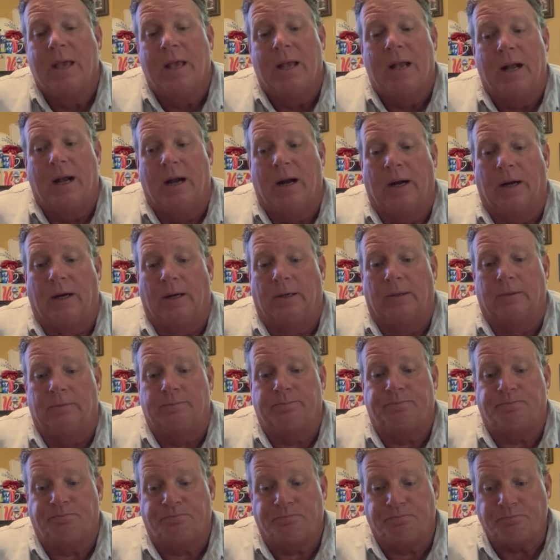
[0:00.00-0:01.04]

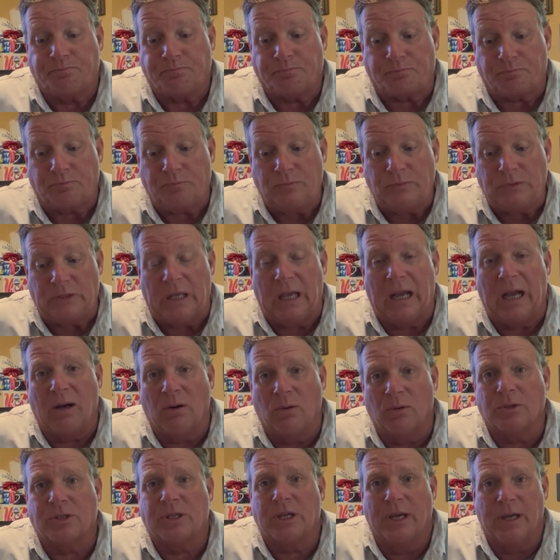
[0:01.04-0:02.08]
I
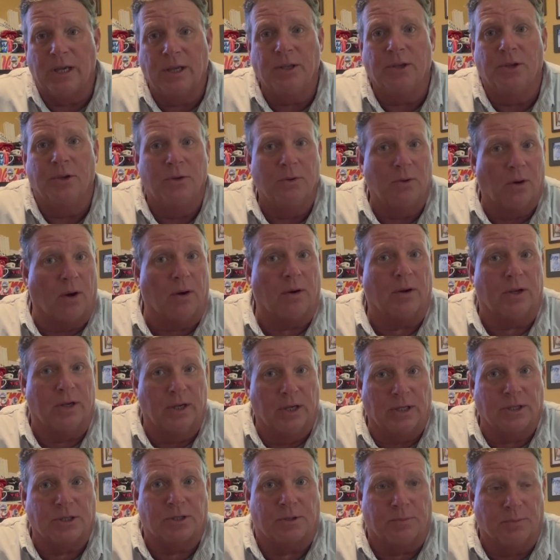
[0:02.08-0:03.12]
will tell you, our
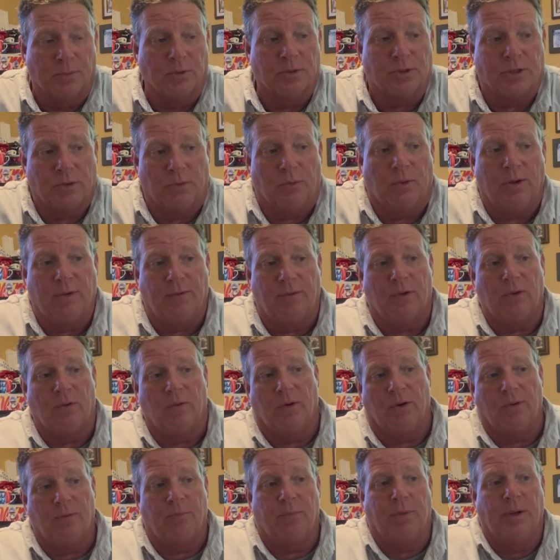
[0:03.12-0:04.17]
customers that
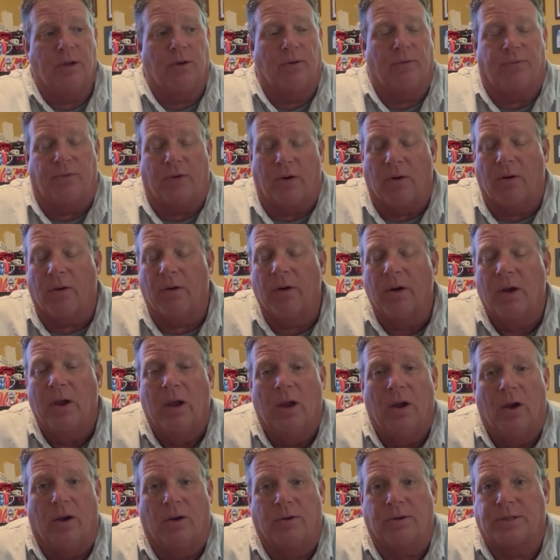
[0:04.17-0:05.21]
we've built for
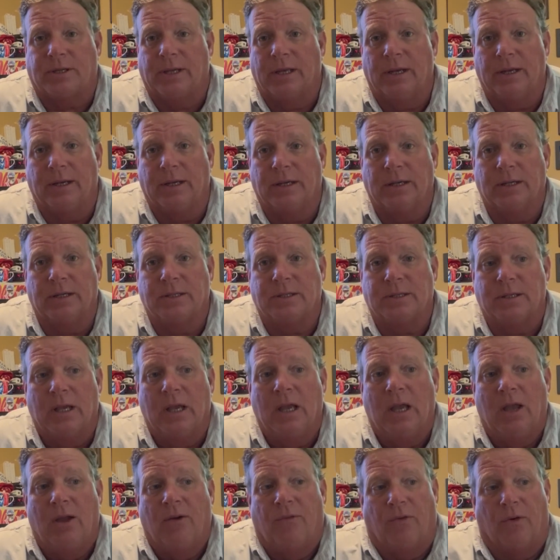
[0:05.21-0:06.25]
are telling us
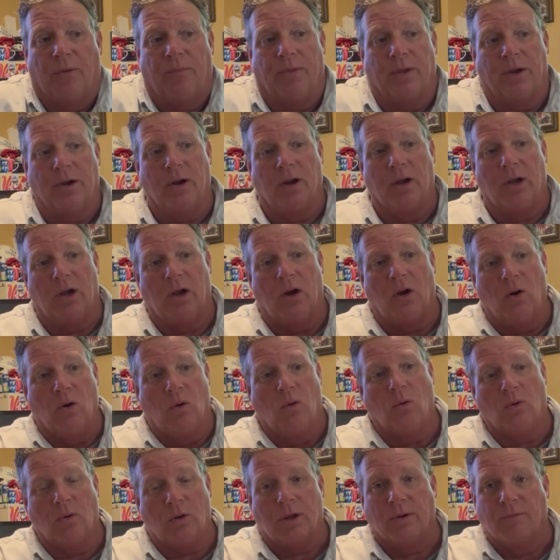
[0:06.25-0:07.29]
from their
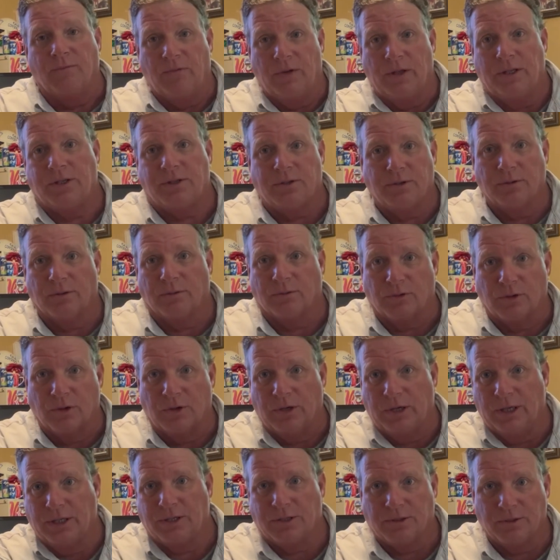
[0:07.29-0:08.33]
old conventional
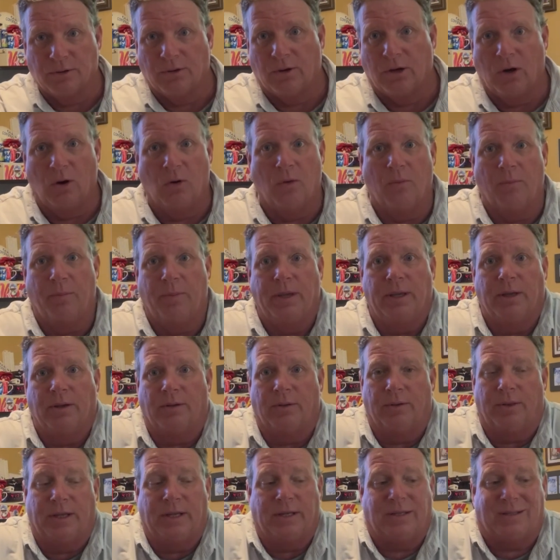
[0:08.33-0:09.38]
traditional home
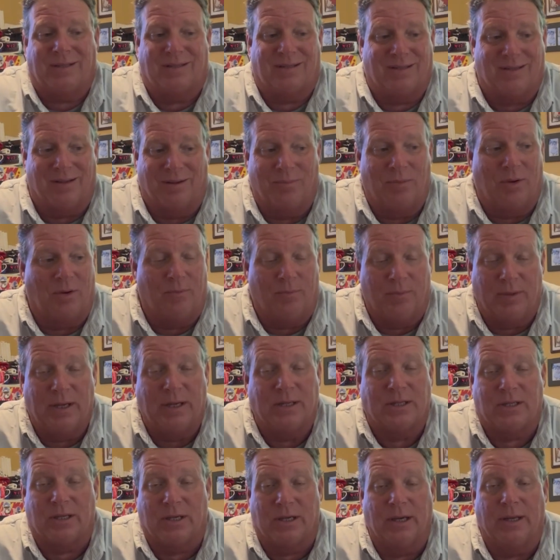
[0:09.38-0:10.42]
build, some of them, it
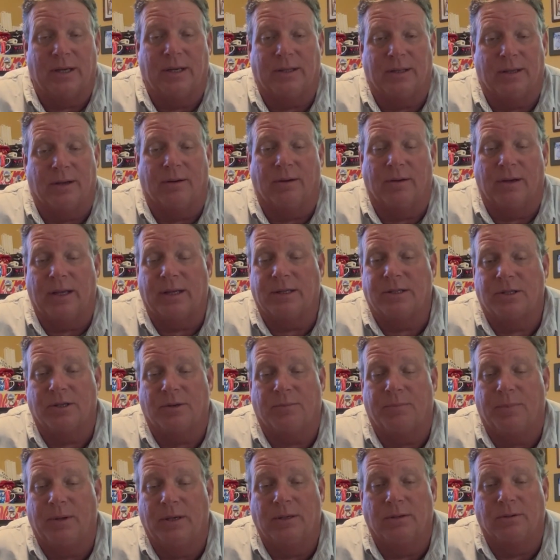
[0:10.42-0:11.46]
is cutting their
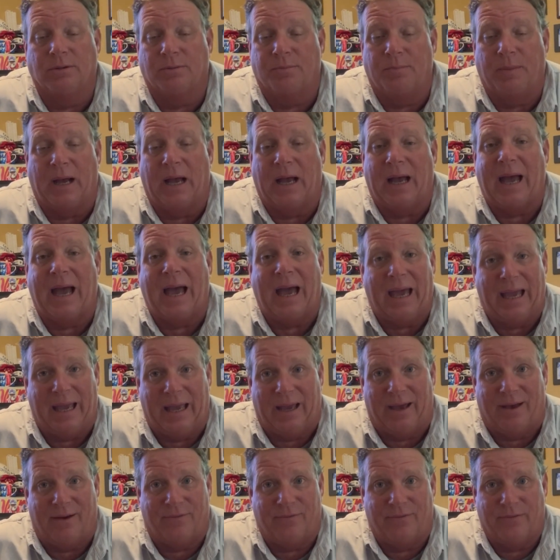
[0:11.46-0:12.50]
electric bills by
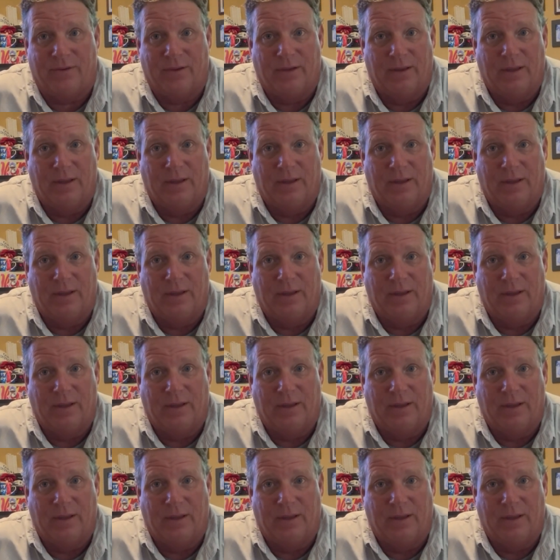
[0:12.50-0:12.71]
half.